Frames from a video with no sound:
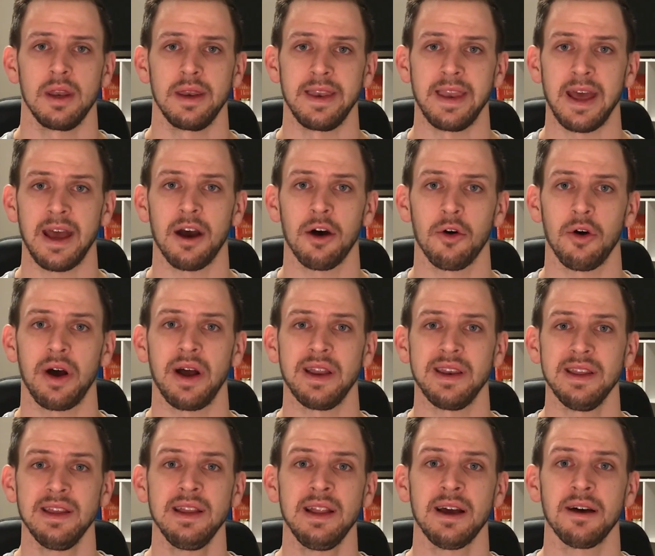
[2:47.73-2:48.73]
Now, I
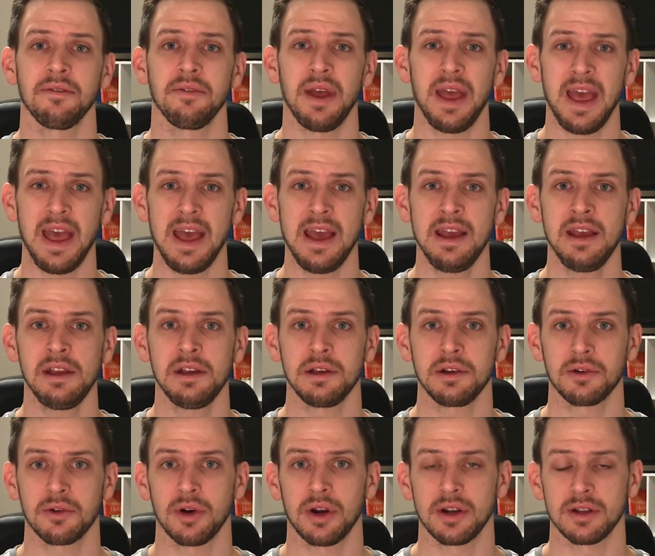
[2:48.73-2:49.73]
did have
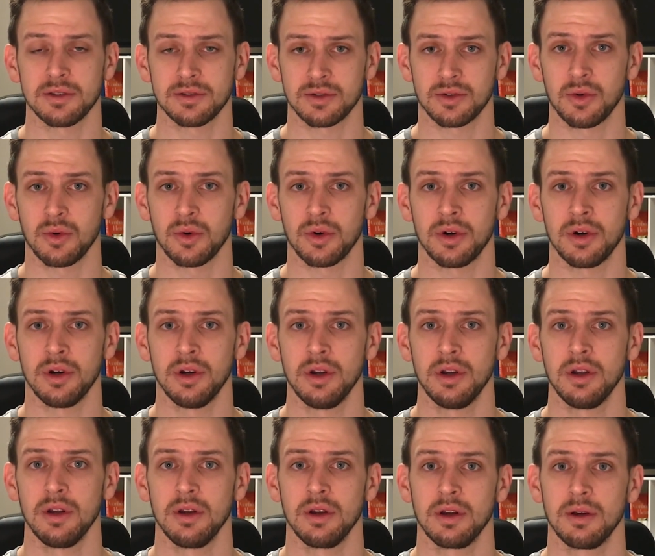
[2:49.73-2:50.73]
a credit score
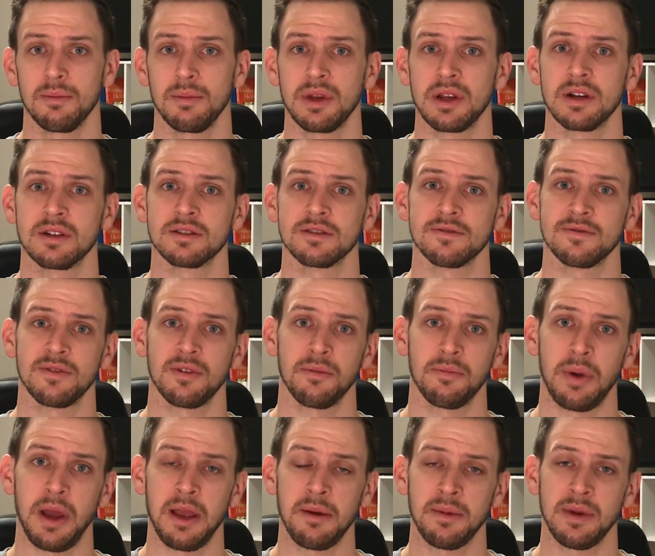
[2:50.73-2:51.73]
because of the
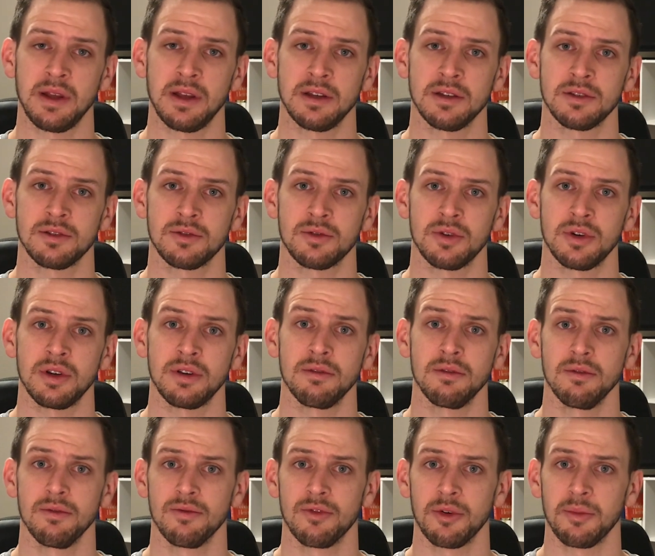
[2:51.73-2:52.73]
payment history
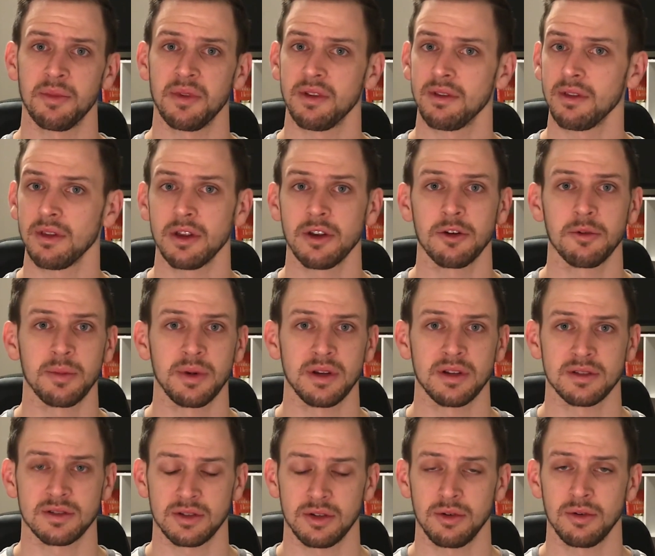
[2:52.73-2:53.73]
from the little bit
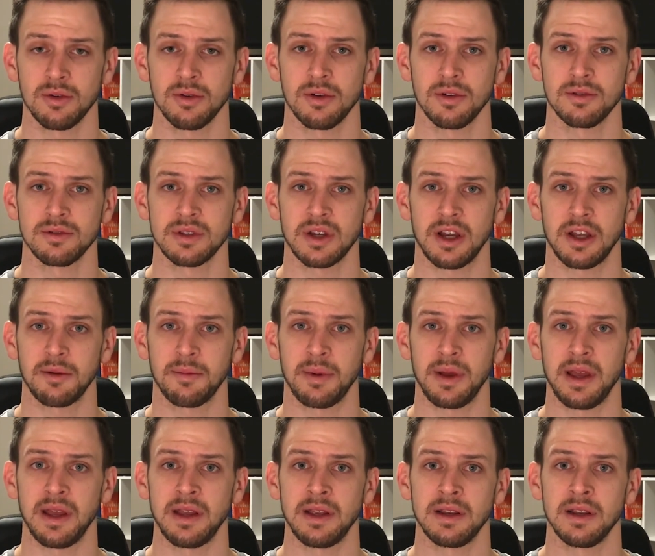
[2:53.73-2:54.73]
of student loans I had
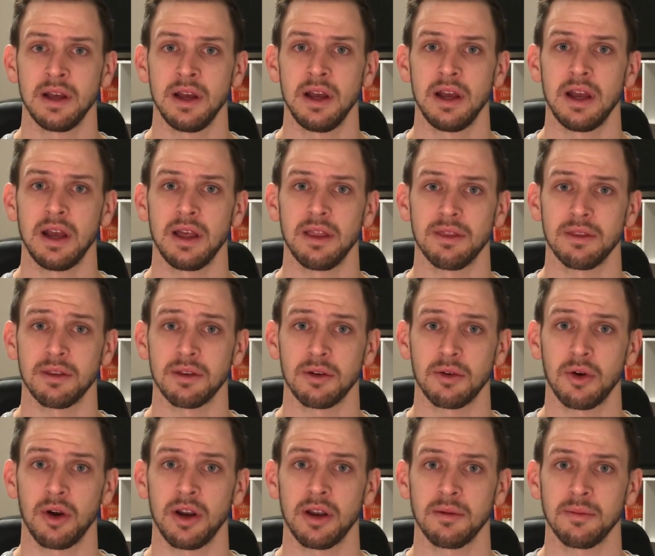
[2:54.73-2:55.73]
paid and the
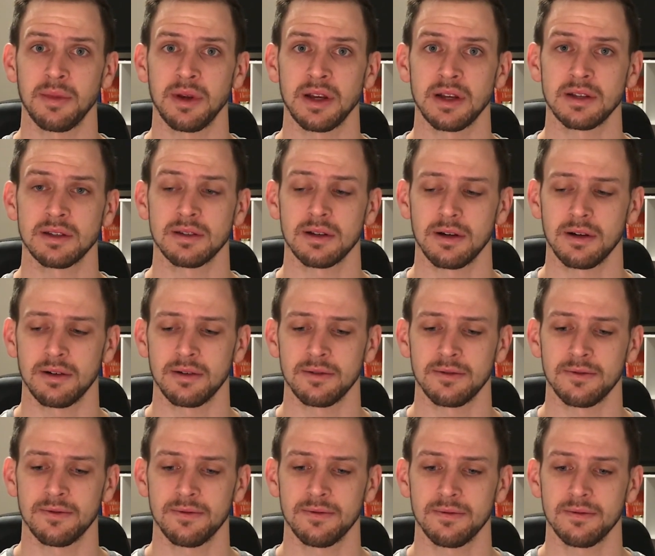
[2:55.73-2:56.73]
credit mix
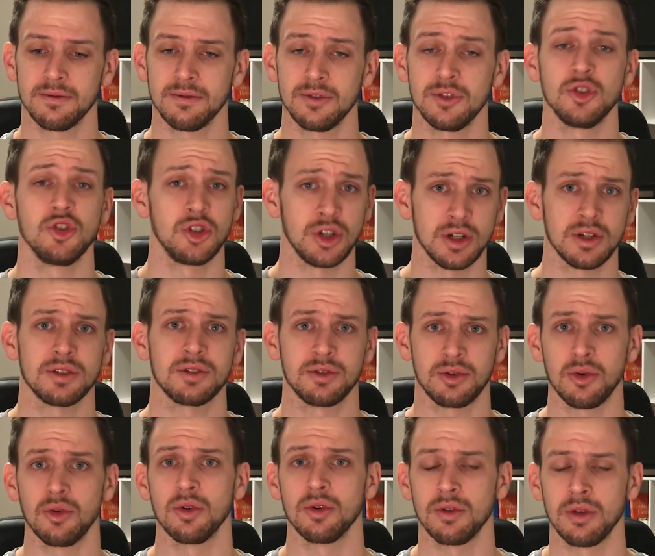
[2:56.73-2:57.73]
of just
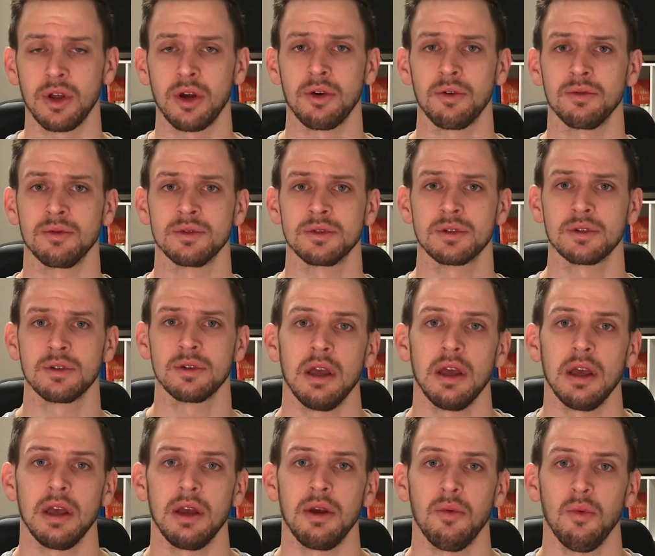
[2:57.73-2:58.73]
student loans.
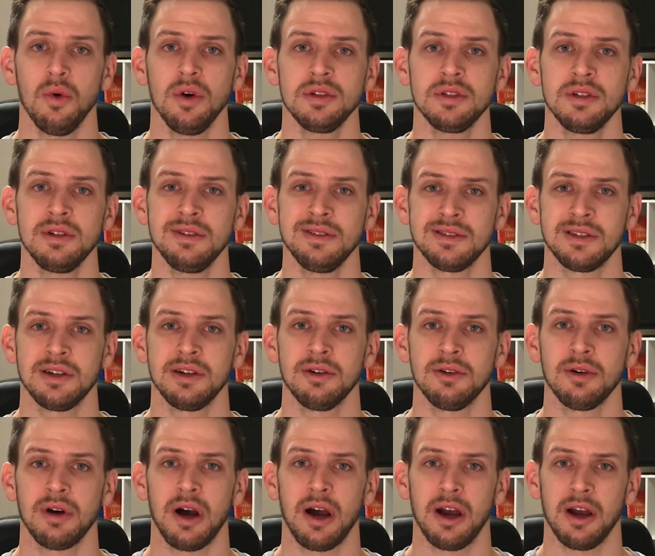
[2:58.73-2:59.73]
It wasn't
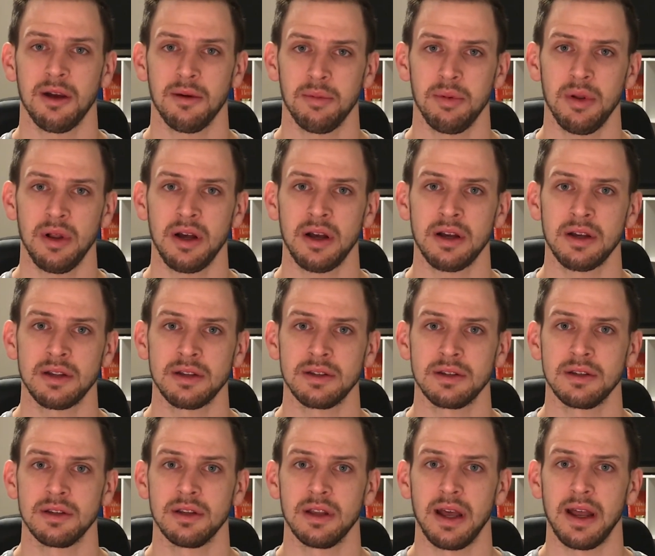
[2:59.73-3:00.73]
until I applied
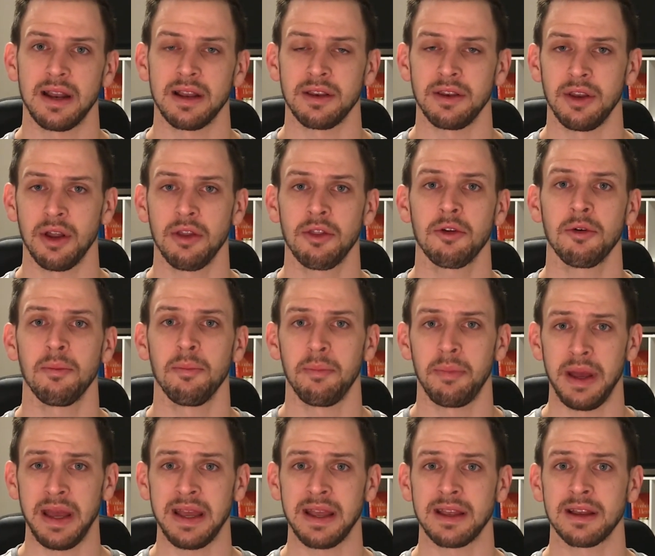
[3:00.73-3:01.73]
at another
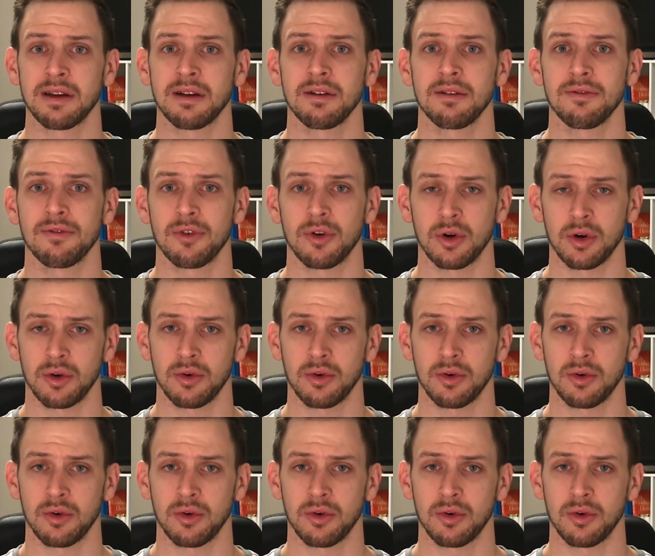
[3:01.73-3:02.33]
bank for